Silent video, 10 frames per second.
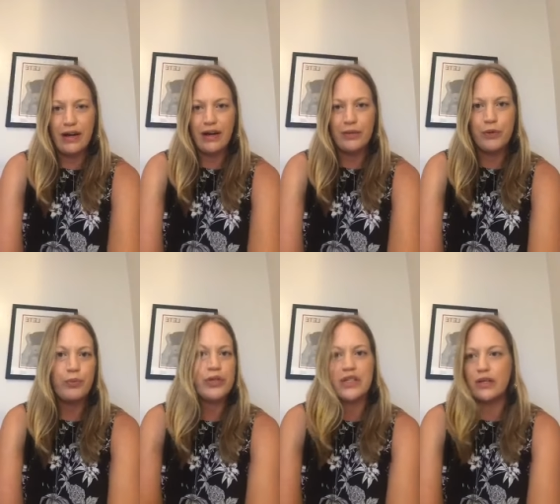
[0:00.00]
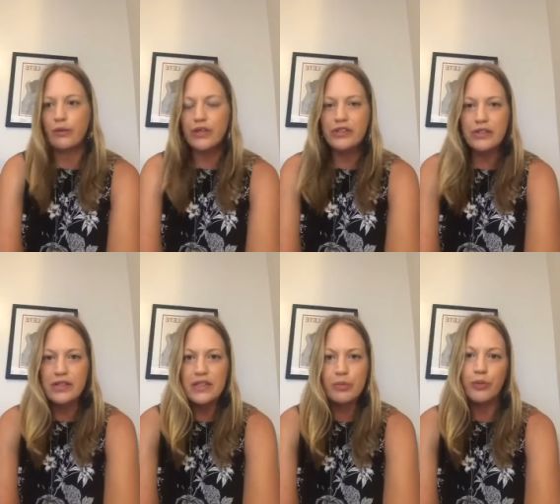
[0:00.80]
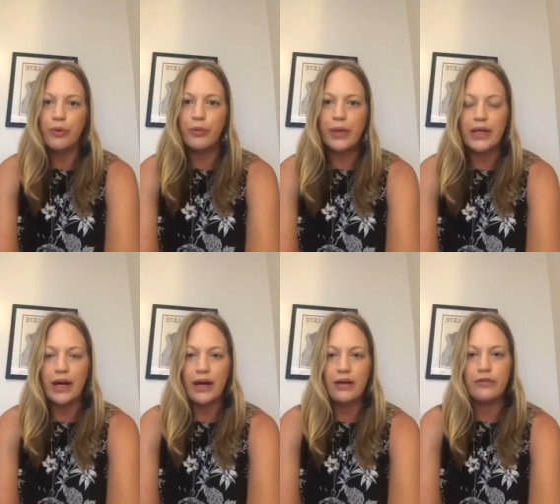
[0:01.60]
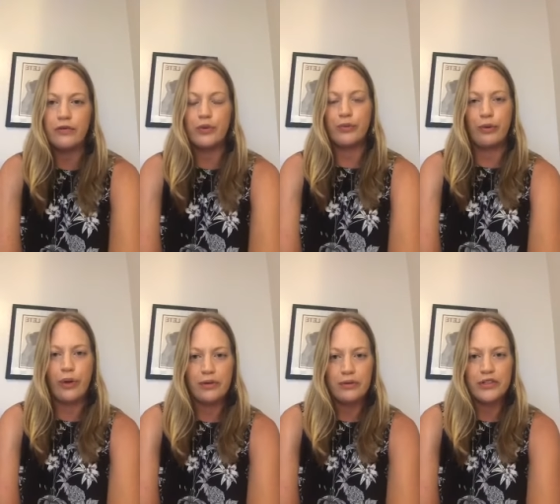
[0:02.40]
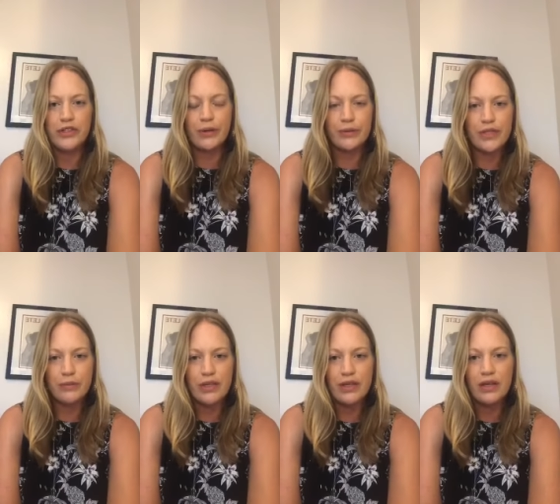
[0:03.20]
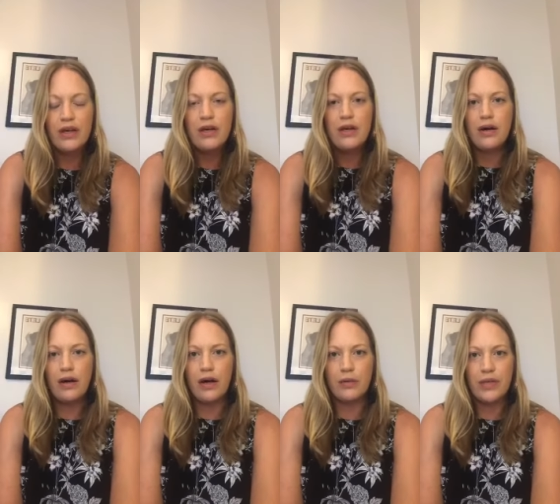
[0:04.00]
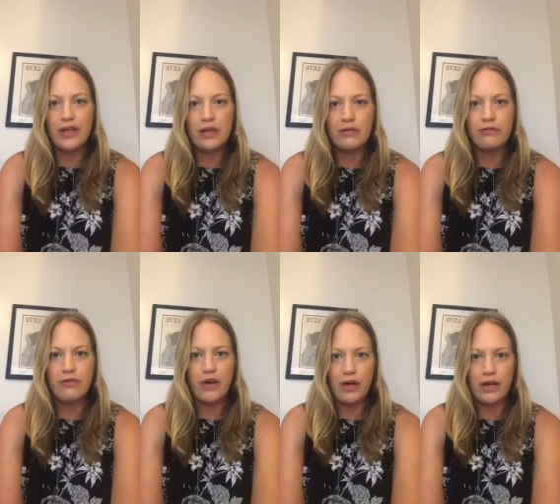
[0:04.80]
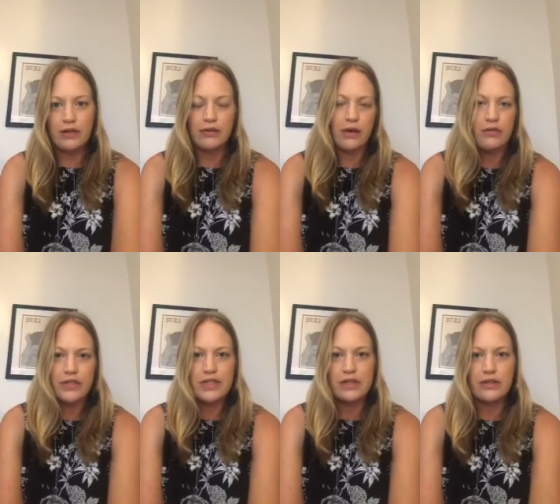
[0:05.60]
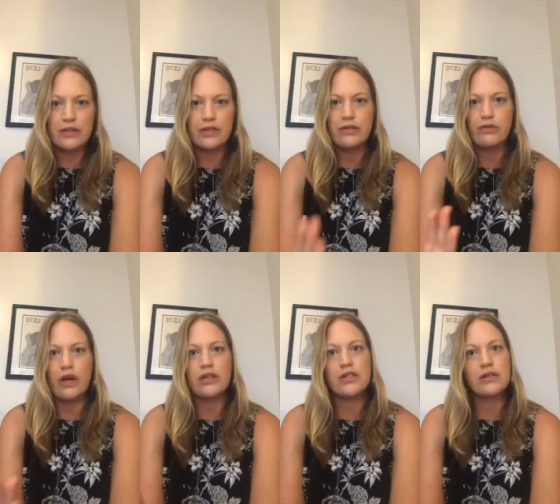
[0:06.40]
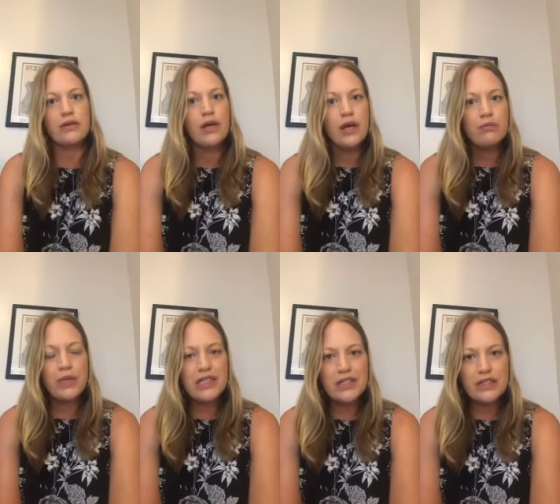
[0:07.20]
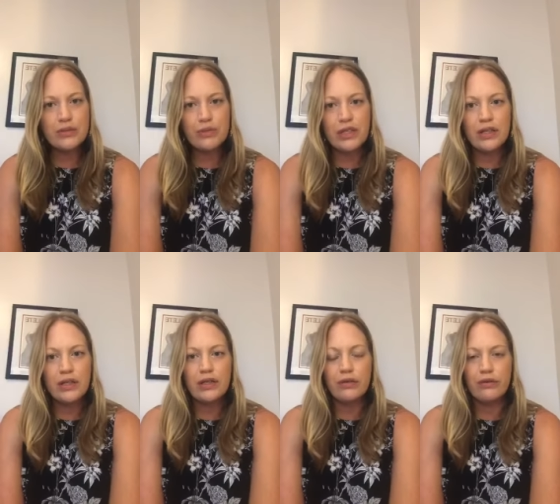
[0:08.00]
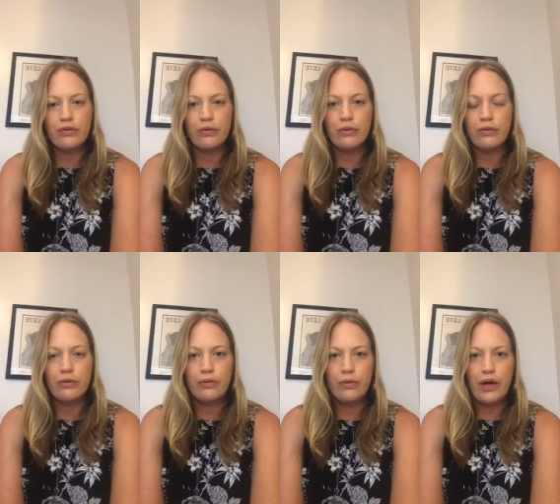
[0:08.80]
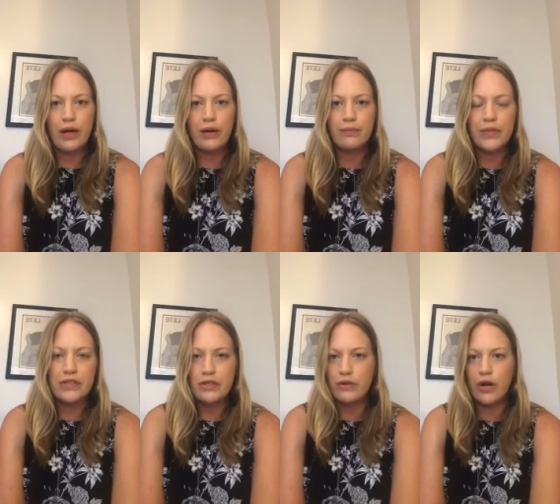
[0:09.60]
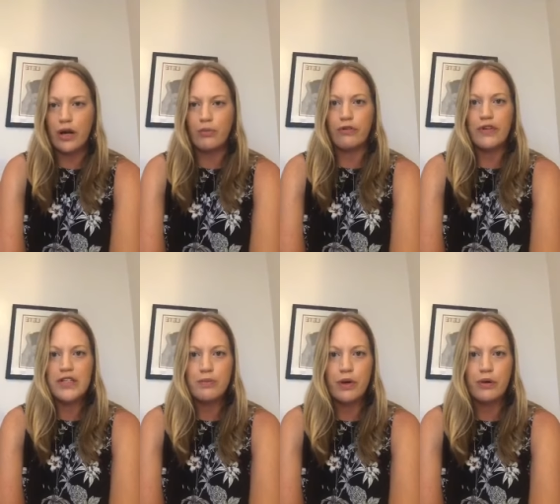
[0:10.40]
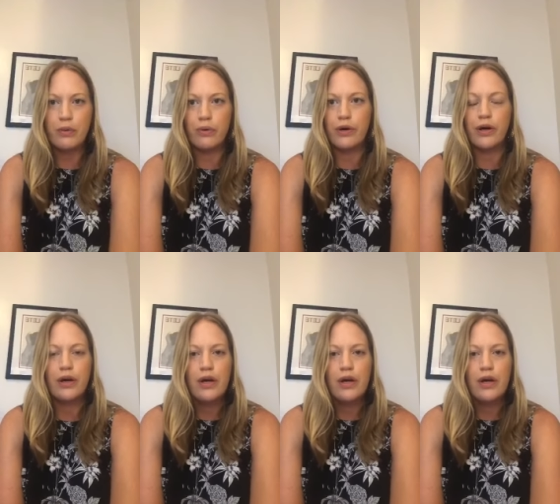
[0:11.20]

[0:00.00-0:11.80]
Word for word: um, open to any questions that people might have. If people want to reach out to me, um, they can find, obviously, just direct message me through um, Instagram or Facebook or